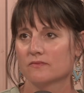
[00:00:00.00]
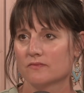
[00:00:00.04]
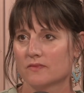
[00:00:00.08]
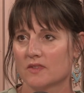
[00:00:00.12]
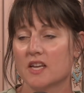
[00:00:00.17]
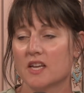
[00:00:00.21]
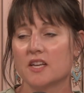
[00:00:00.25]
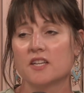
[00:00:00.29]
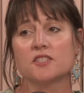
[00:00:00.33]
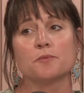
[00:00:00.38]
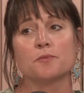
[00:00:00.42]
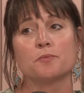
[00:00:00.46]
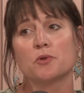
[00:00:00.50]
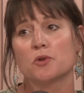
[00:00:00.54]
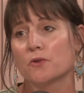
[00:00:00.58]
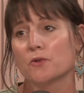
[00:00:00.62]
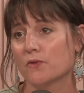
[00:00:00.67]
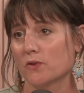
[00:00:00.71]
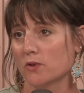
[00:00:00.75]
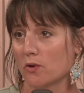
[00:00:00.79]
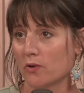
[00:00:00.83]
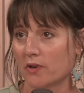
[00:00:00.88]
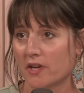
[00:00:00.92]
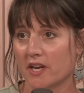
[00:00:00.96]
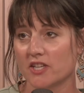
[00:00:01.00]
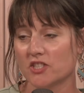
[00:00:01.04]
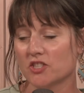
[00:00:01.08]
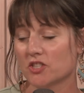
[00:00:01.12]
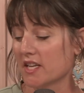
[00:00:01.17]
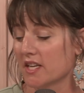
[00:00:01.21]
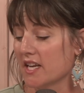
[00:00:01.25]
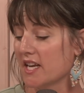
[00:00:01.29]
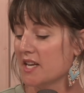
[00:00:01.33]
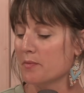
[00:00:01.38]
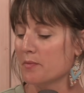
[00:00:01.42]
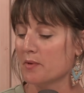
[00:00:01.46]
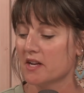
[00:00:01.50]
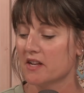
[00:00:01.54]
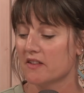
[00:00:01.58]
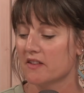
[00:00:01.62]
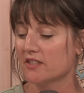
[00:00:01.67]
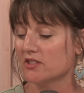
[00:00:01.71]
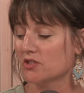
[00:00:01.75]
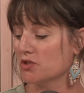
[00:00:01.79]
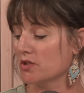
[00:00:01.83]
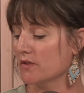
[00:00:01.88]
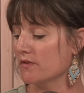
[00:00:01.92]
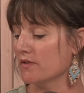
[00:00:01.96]
And it's a beautiful location. Anybody
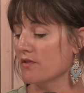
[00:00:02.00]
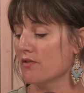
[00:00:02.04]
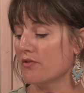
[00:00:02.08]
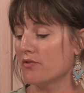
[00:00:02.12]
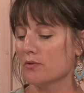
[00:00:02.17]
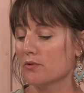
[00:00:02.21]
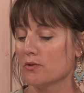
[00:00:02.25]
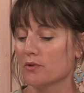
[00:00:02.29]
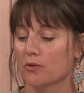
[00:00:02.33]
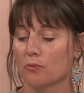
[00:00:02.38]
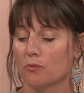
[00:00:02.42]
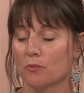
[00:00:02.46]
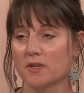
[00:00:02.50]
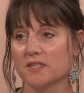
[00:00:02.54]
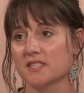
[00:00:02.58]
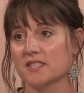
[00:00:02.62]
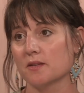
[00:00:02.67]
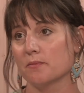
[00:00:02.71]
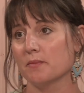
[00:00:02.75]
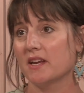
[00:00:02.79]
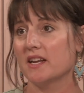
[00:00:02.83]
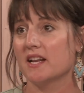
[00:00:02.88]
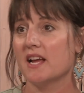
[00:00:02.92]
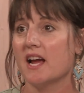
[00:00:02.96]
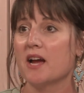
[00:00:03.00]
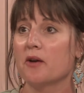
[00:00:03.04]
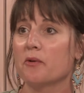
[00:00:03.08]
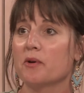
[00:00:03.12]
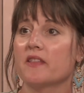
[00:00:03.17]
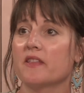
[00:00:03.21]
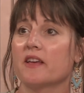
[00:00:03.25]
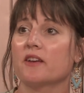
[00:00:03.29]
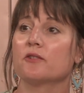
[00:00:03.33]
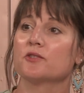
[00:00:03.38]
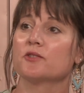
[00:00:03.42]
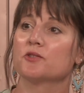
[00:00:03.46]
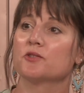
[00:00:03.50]
that's driven through, what's the main highway that goes